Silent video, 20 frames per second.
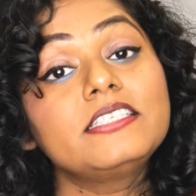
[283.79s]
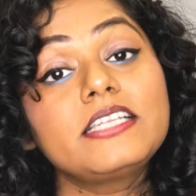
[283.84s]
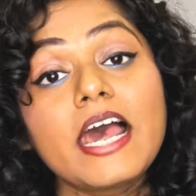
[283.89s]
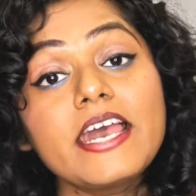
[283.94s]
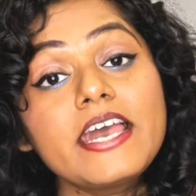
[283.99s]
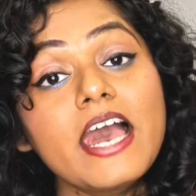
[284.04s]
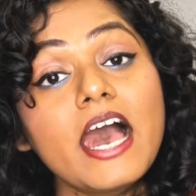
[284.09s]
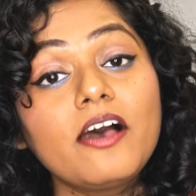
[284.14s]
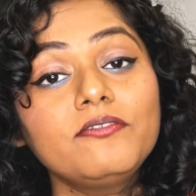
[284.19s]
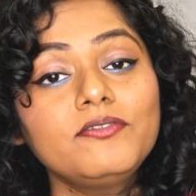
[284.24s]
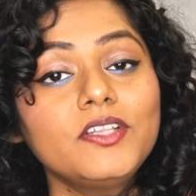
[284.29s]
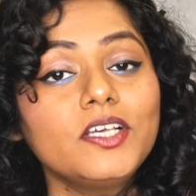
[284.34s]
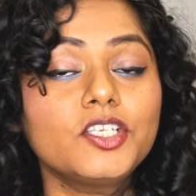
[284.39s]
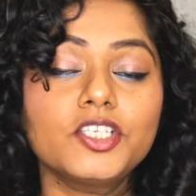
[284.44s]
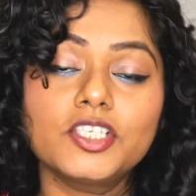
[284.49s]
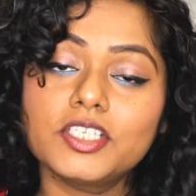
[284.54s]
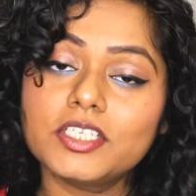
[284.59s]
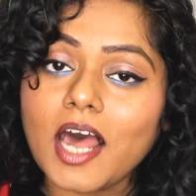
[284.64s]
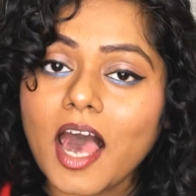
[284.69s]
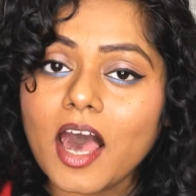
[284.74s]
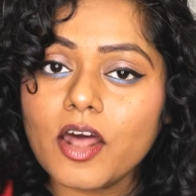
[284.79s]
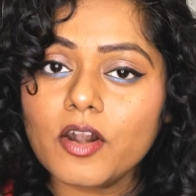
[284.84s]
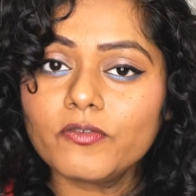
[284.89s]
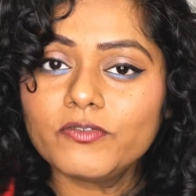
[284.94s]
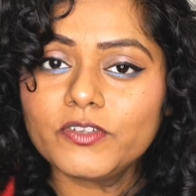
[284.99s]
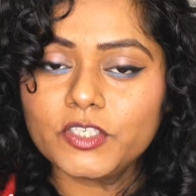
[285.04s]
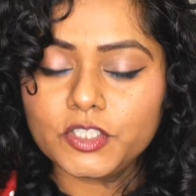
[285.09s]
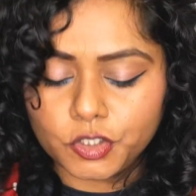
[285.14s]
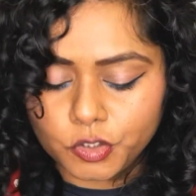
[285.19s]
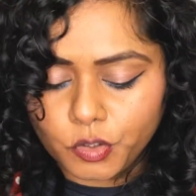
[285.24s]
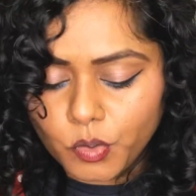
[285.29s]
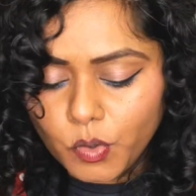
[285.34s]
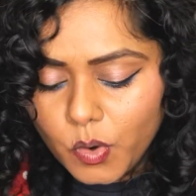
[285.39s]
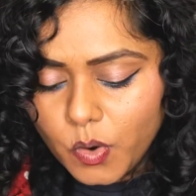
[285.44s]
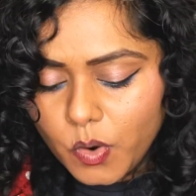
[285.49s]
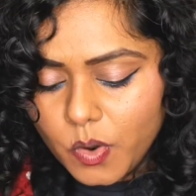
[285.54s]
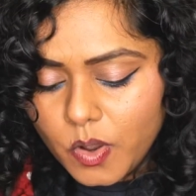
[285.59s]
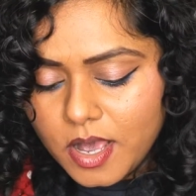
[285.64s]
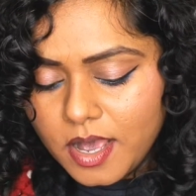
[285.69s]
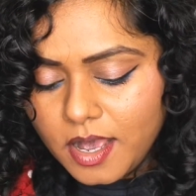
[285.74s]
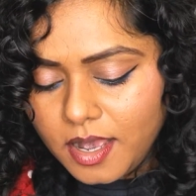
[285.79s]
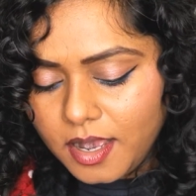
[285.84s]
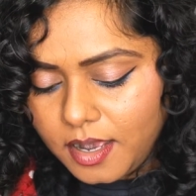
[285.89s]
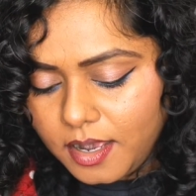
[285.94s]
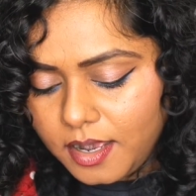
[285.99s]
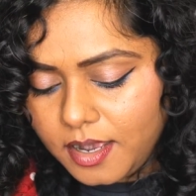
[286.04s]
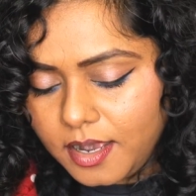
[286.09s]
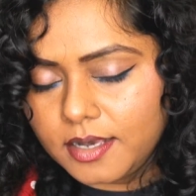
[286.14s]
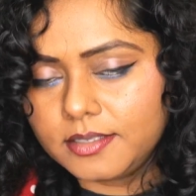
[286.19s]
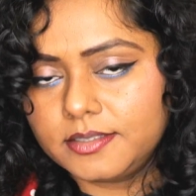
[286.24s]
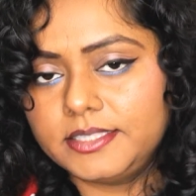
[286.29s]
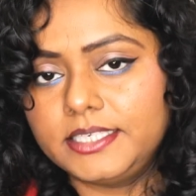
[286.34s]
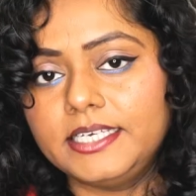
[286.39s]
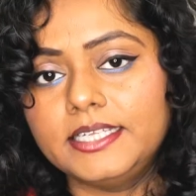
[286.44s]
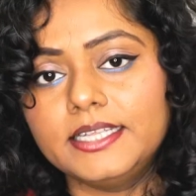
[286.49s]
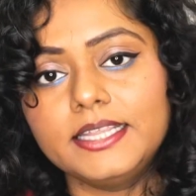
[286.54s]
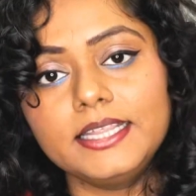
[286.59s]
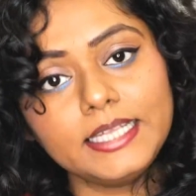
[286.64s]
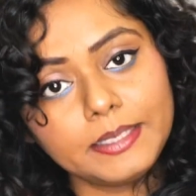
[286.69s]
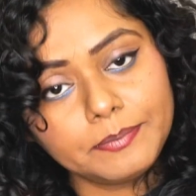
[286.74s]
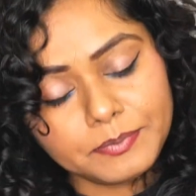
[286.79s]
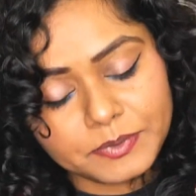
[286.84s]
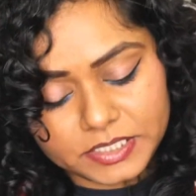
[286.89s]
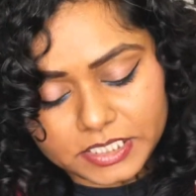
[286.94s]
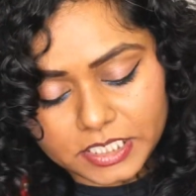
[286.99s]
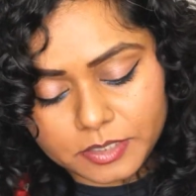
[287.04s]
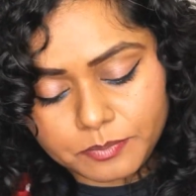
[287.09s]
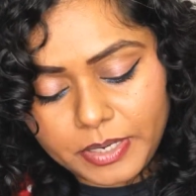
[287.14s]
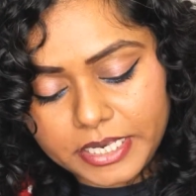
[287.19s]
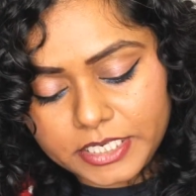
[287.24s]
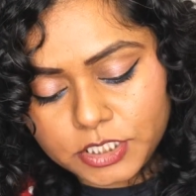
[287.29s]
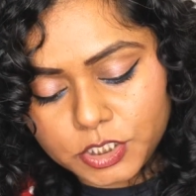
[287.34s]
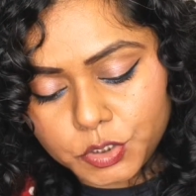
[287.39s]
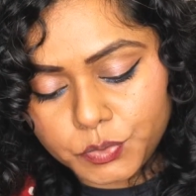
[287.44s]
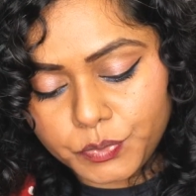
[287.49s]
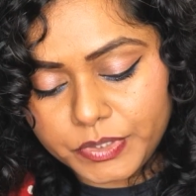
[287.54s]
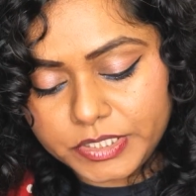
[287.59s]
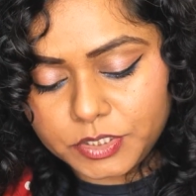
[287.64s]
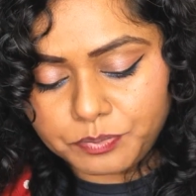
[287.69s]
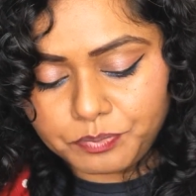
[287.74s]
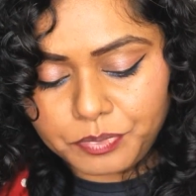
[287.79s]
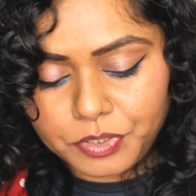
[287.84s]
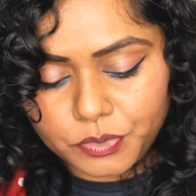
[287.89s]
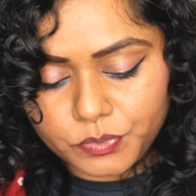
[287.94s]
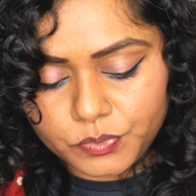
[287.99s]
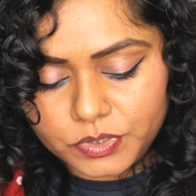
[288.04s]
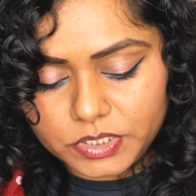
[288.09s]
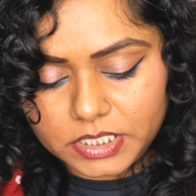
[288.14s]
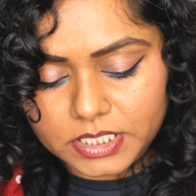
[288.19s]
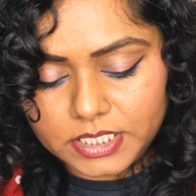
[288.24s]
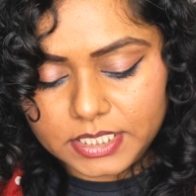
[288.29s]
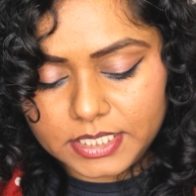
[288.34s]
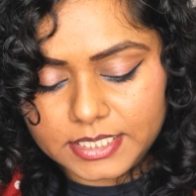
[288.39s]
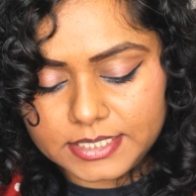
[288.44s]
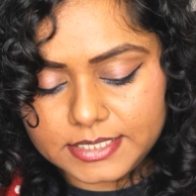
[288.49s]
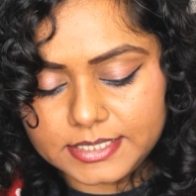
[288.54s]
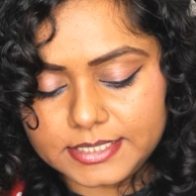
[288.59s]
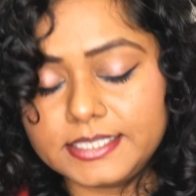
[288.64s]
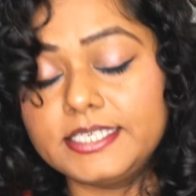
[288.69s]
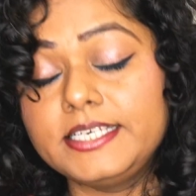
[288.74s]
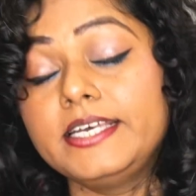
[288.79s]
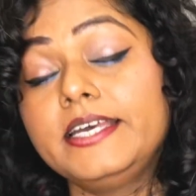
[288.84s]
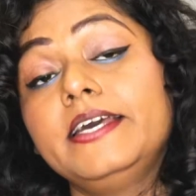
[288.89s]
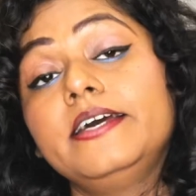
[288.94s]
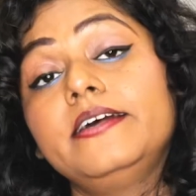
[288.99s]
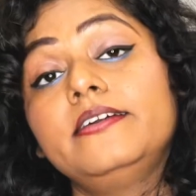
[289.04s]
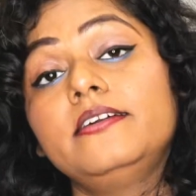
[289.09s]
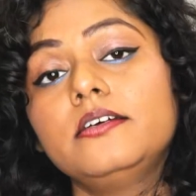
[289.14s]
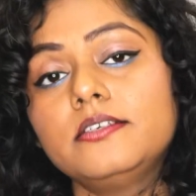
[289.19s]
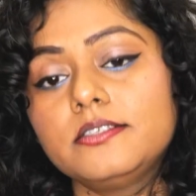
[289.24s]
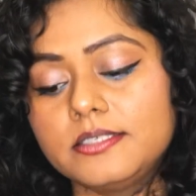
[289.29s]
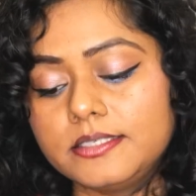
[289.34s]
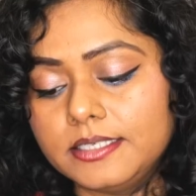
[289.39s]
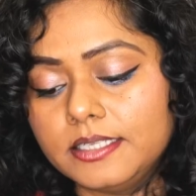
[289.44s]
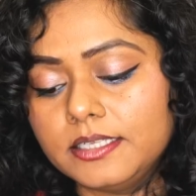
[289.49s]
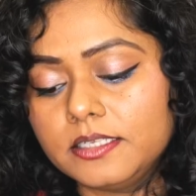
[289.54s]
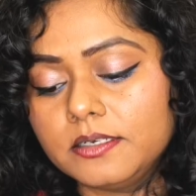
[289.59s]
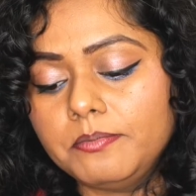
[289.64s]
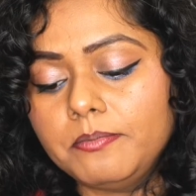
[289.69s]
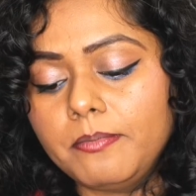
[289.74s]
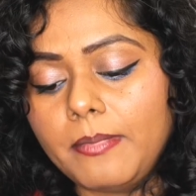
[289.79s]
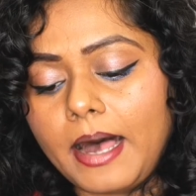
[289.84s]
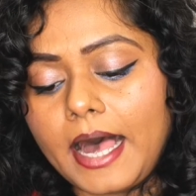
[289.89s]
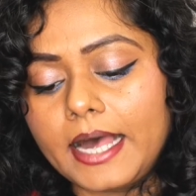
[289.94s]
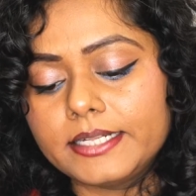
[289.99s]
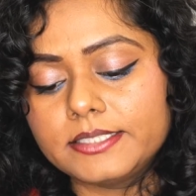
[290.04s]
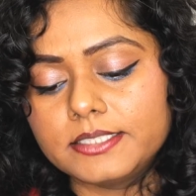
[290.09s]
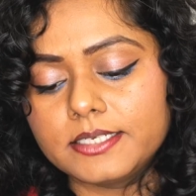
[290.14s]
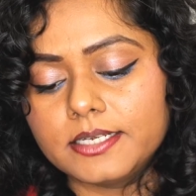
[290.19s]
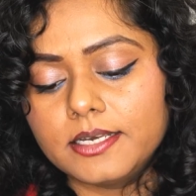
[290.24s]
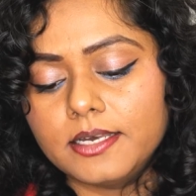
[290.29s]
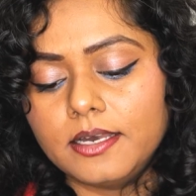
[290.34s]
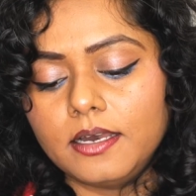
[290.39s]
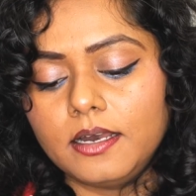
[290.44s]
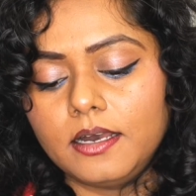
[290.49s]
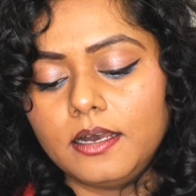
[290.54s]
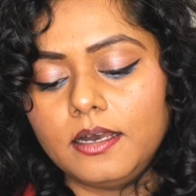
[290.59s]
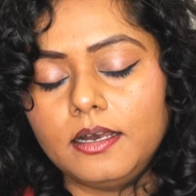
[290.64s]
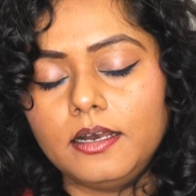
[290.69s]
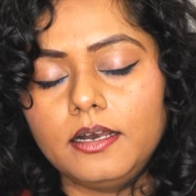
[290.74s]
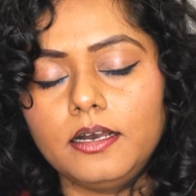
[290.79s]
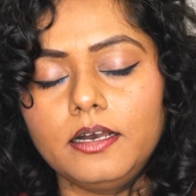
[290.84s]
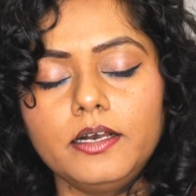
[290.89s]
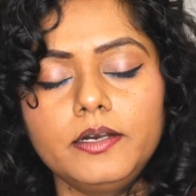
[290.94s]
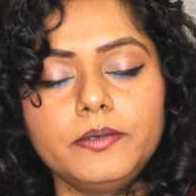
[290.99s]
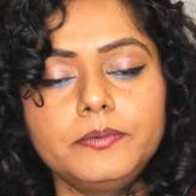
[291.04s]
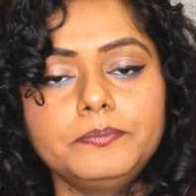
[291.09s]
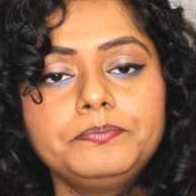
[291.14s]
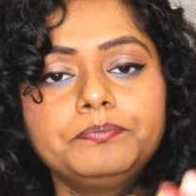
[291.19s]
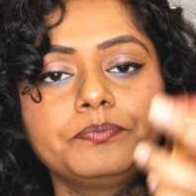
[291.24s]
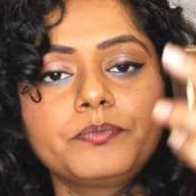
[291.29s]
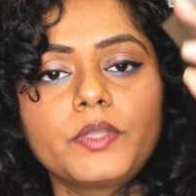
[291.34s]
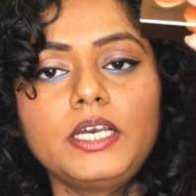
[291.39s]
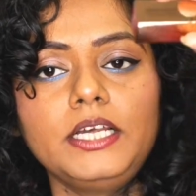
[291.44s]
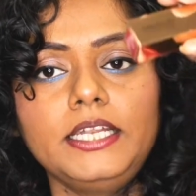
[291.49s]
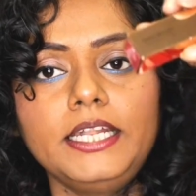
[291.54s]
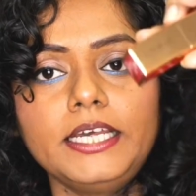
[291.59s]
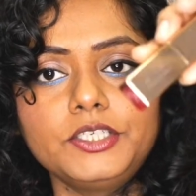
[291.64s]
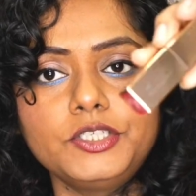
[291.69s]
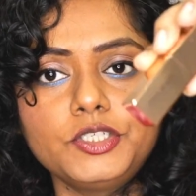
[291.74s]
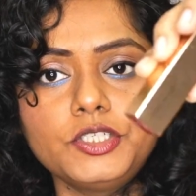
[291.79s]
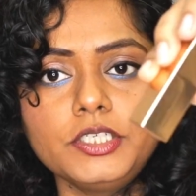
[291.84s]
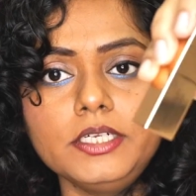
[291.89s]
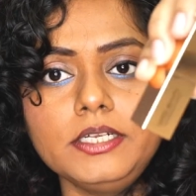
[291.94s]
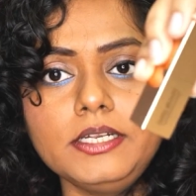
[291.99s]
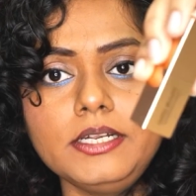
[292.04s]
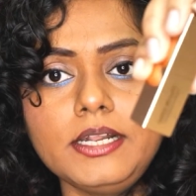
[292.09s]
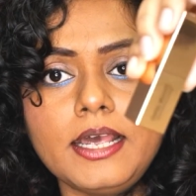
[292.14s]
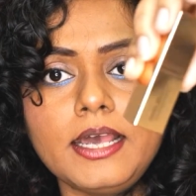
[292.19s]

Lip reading: I have the star of the show, the lipstick by Swiss Beauty. It's their Silk Matte collection,